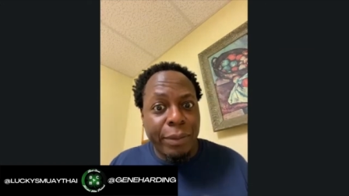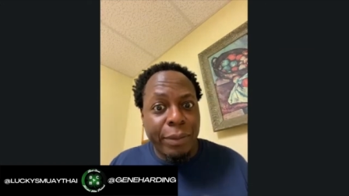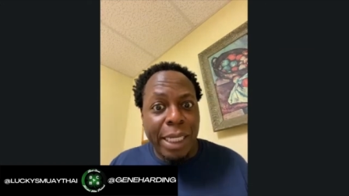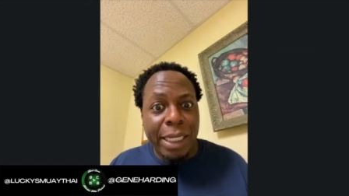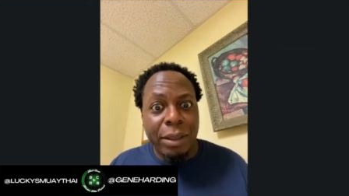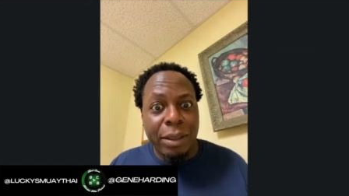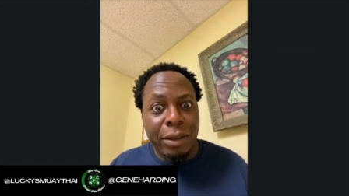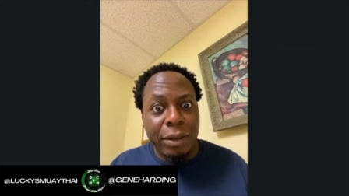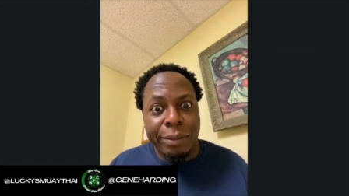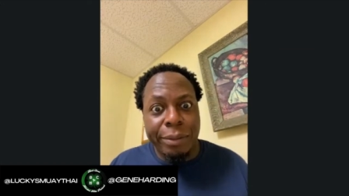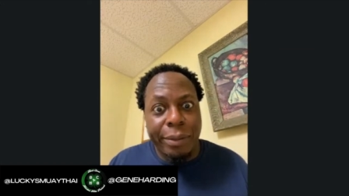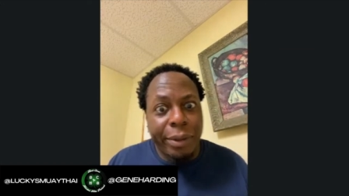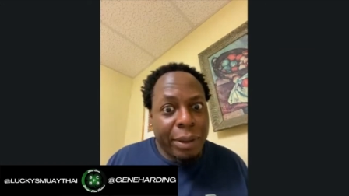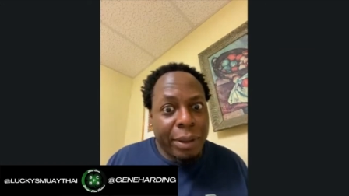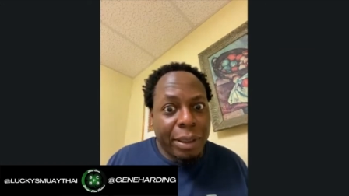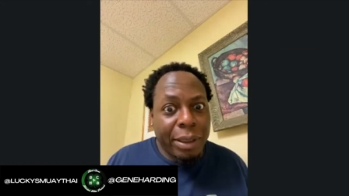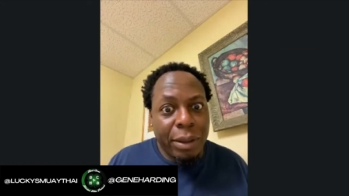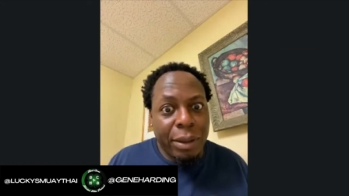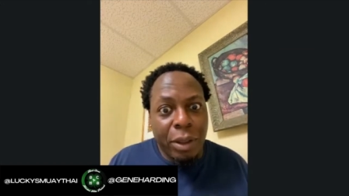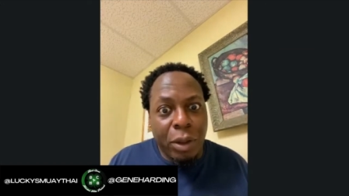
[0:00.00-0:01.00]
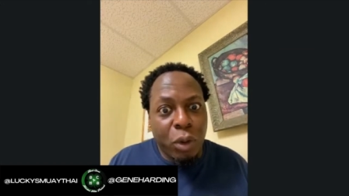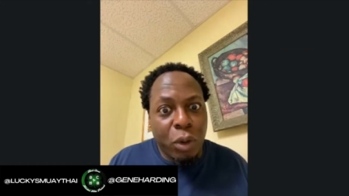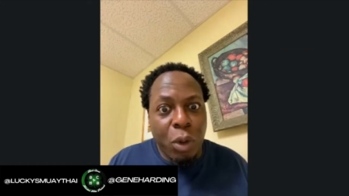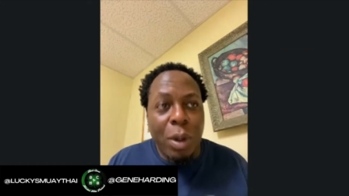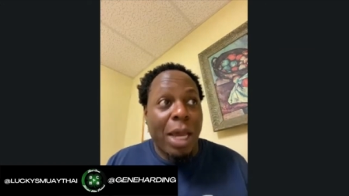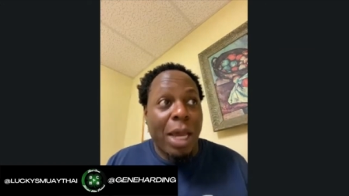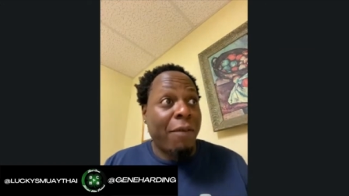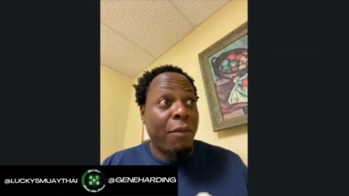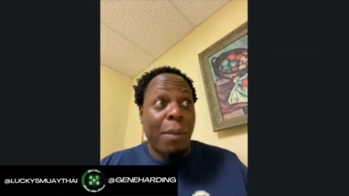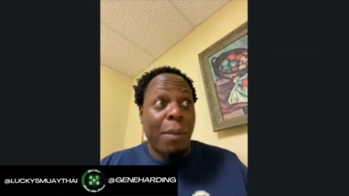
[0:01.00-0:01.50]
Like, you
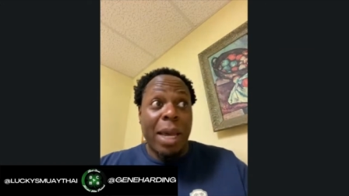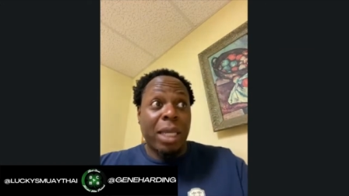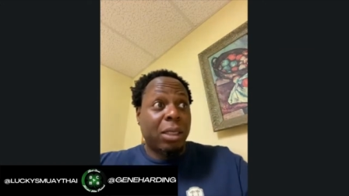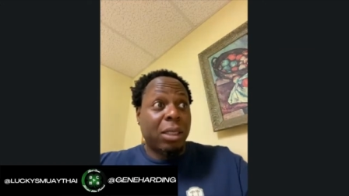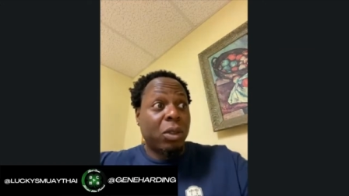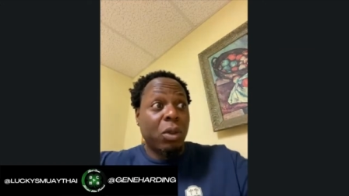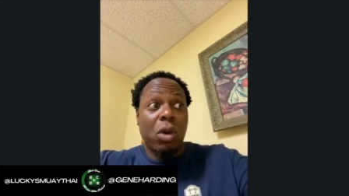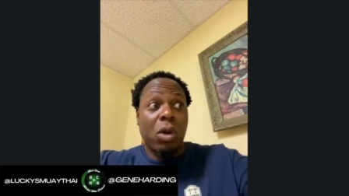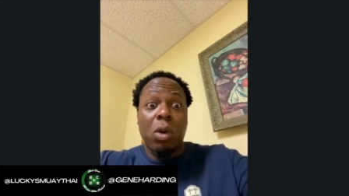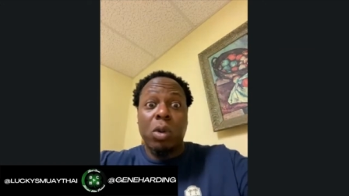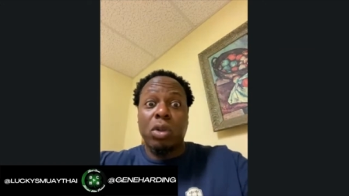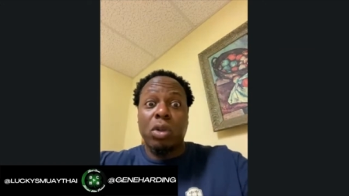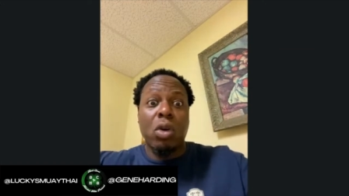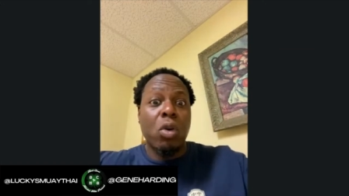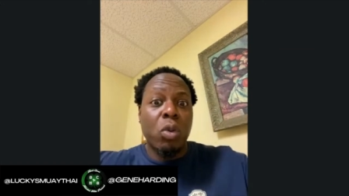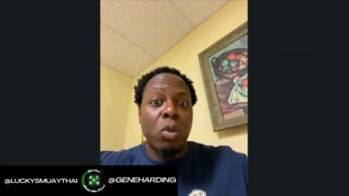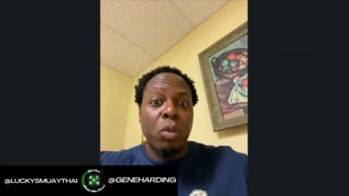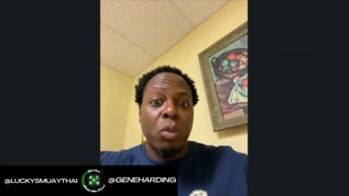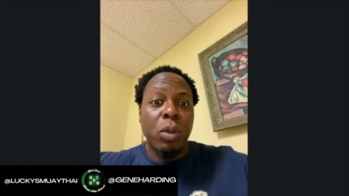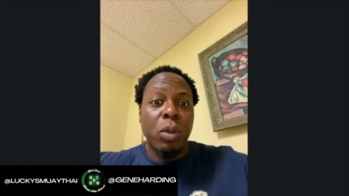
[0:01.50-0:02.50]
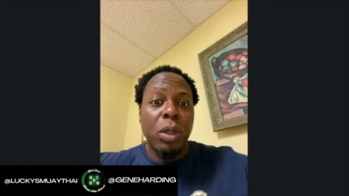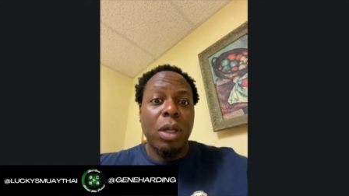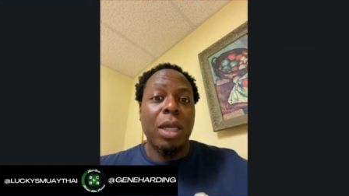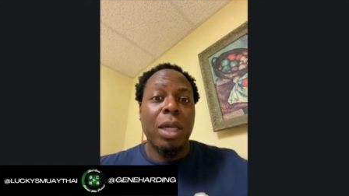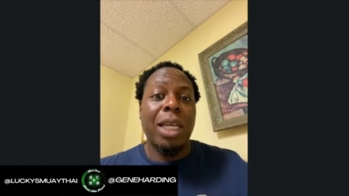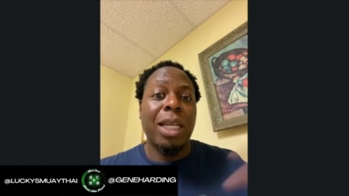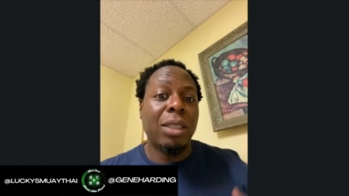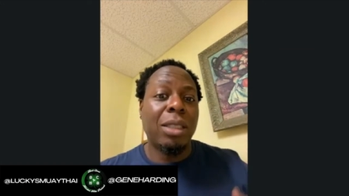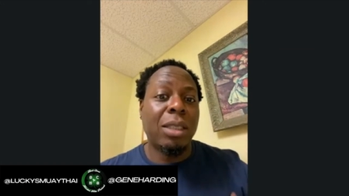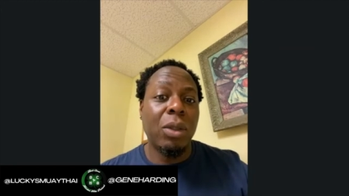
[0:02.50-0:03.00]
know, everybody still goes home
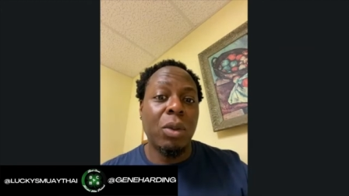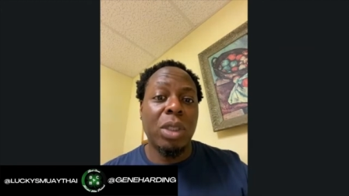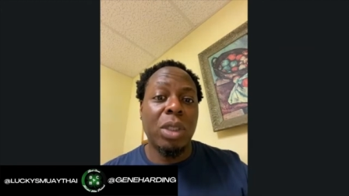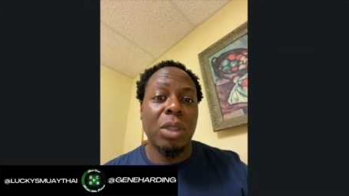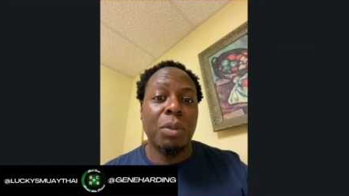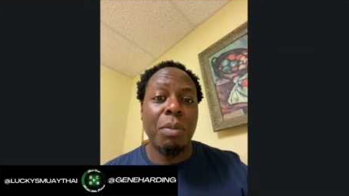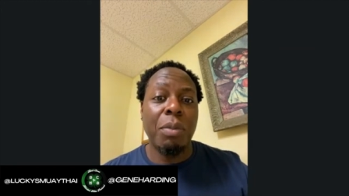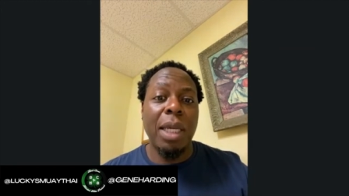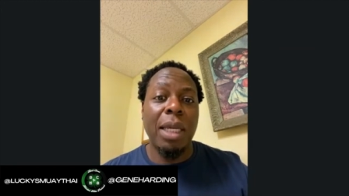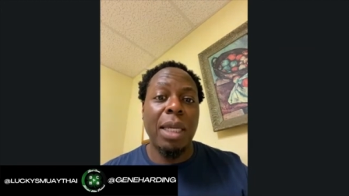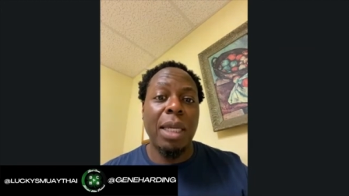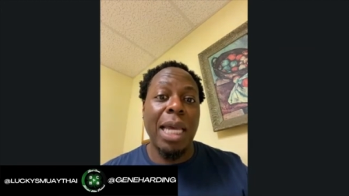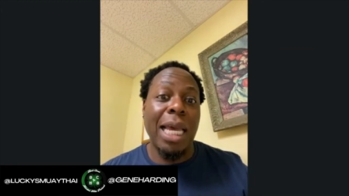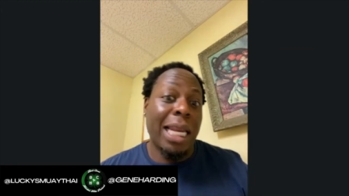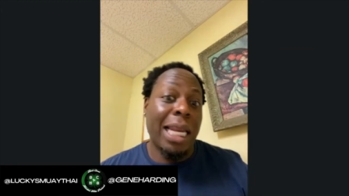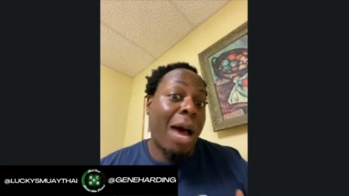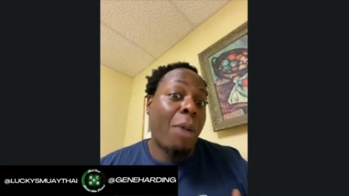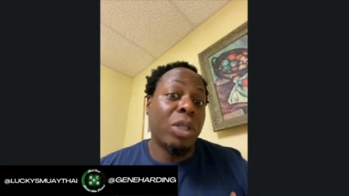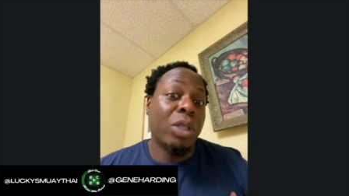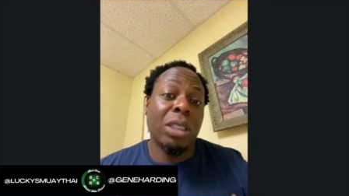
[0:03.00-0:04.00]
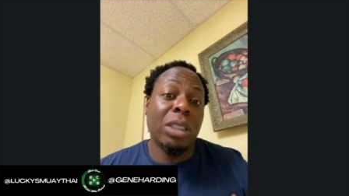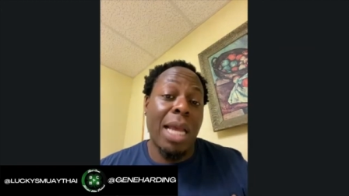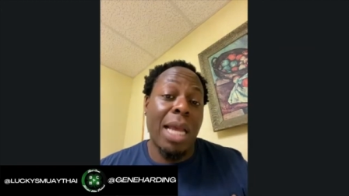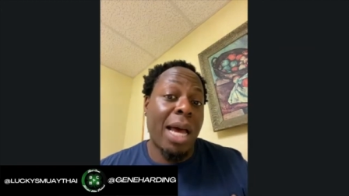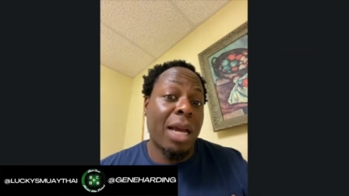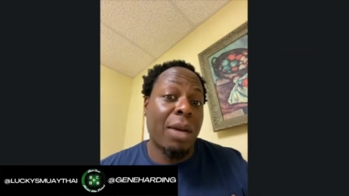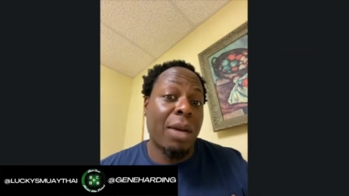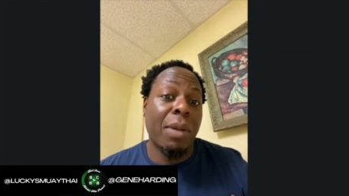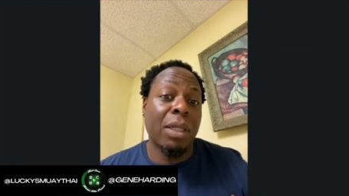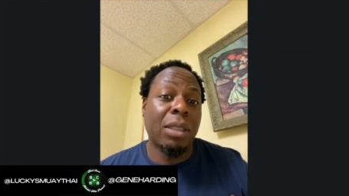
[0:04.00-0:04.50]
and it's still just me. And I would just lie
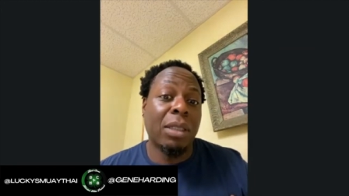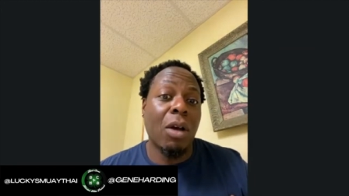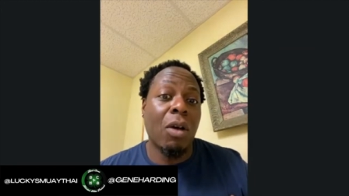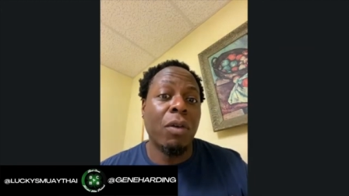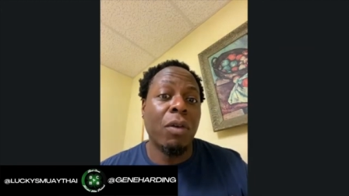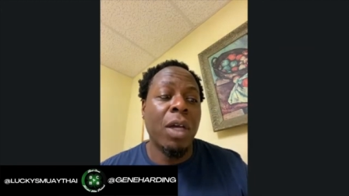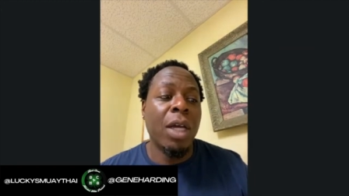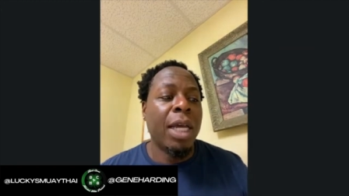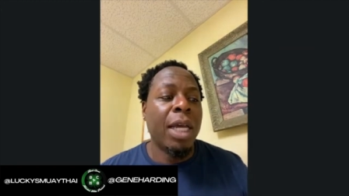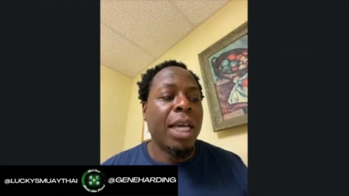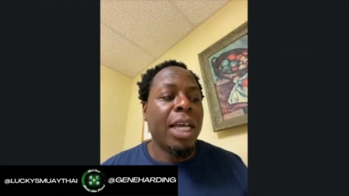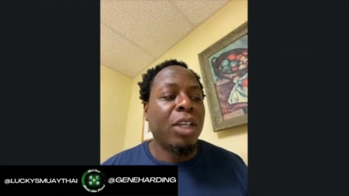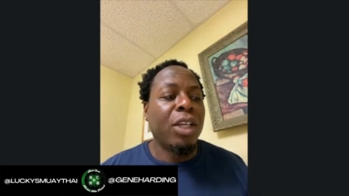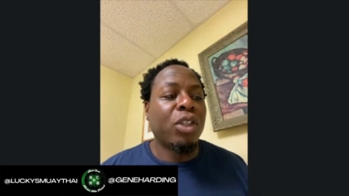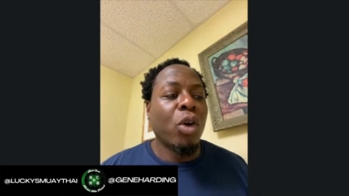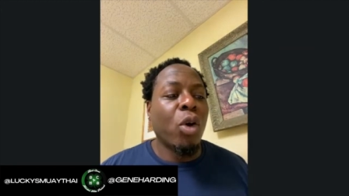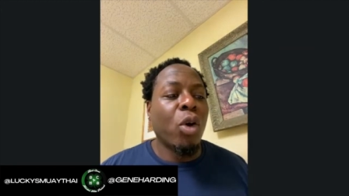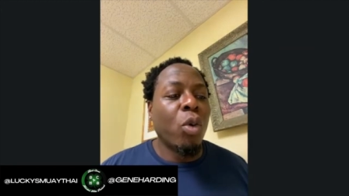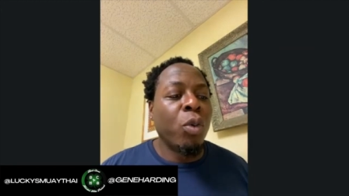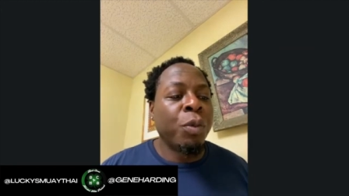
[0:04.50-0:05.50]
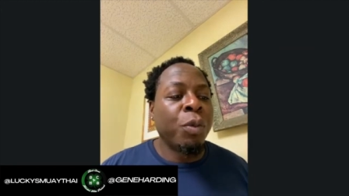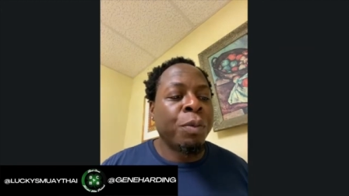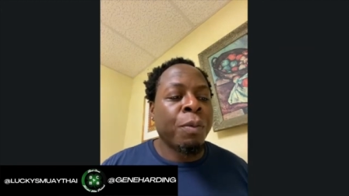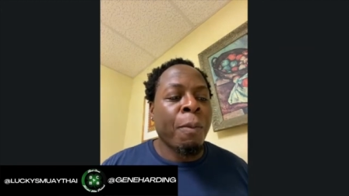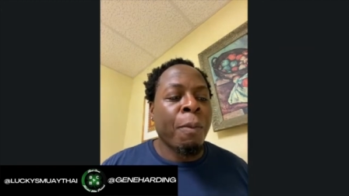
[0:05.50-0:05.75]
to myself. So